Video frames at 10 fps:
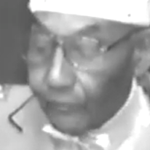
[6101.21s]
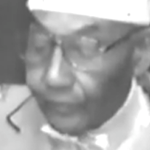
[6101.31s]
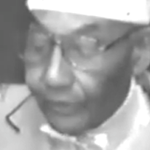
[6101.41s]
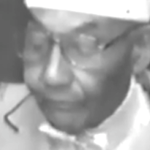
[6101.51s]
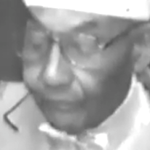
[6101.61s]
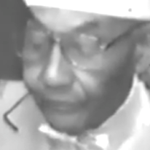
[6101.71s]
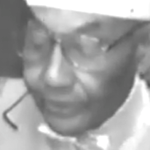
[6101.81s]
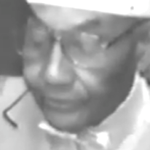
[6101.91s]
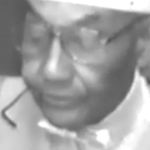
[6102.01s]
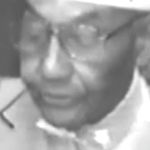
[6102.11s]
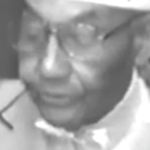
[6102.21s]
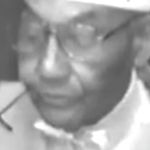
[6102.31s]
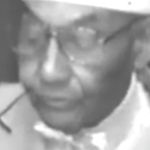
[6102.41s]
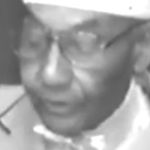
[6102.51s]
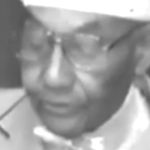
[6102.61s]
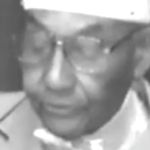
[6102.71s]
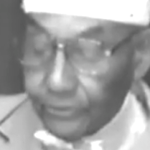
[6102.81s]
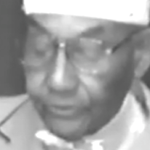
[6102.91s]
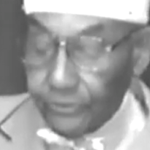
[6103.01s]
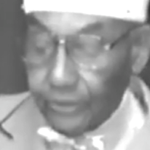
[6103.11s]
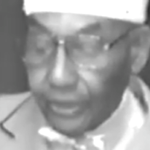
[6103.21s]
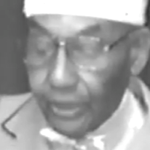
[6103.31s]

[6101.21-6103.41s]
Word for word: from this destructions